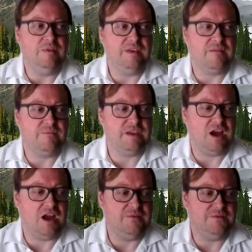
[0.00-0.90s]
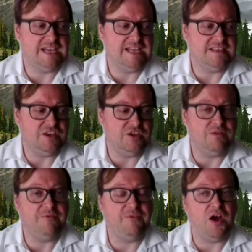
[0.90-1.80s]
the the kind of data that you
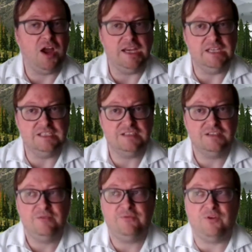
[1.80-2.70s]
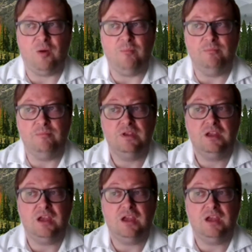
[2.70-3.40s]
can find from